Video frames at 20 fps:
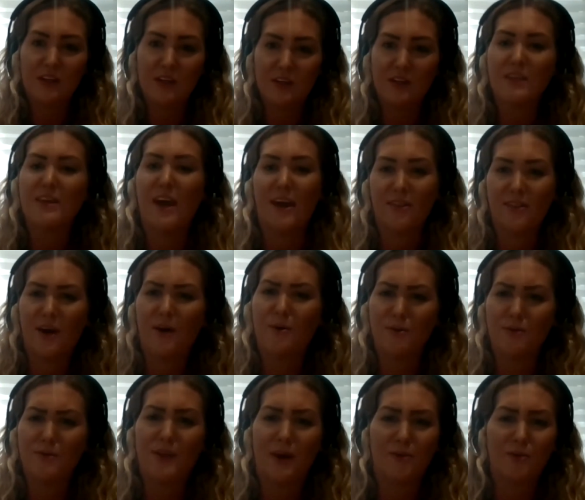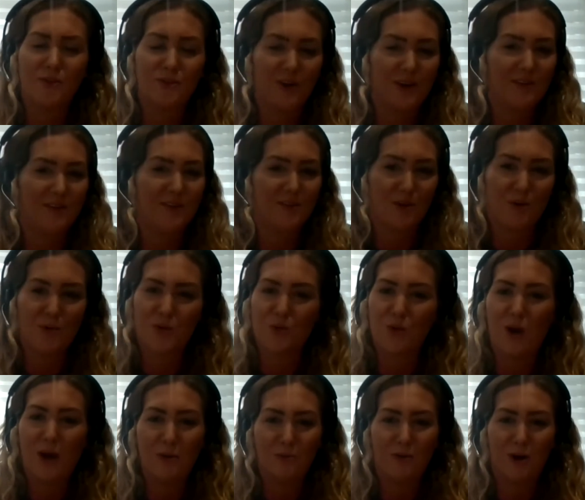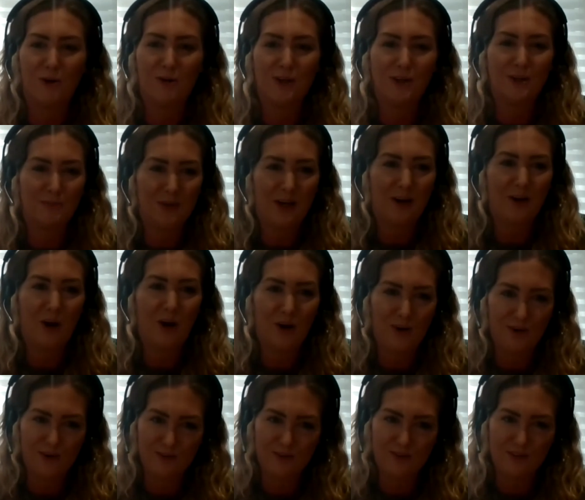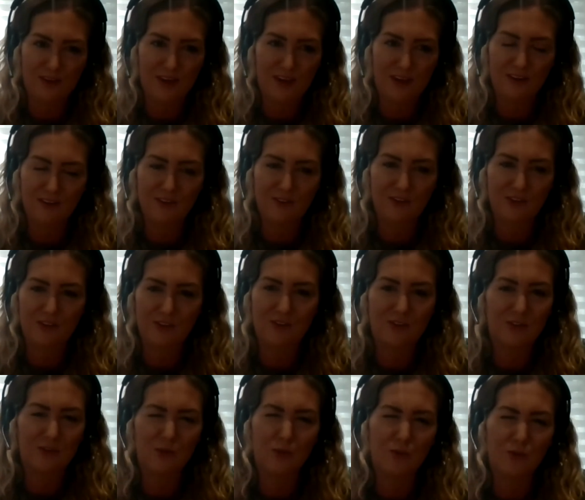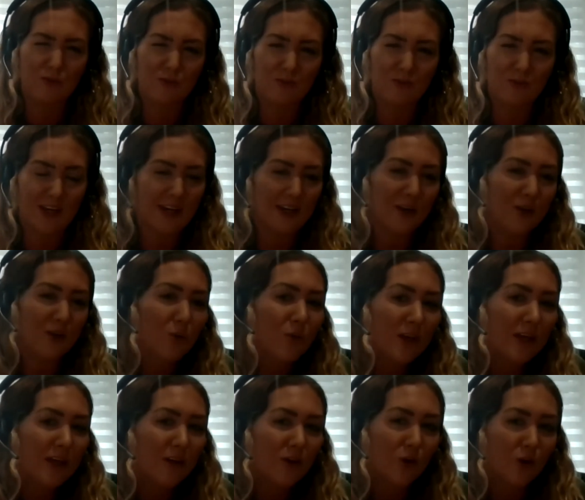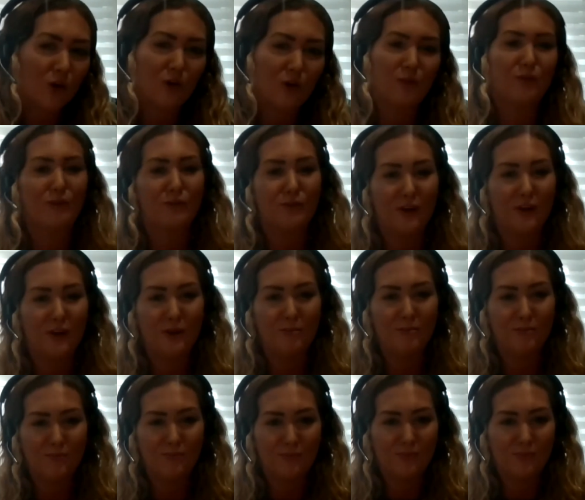yeah, that that was nice, as I was quite worried about asking just to sort of mm. take a week off. Um,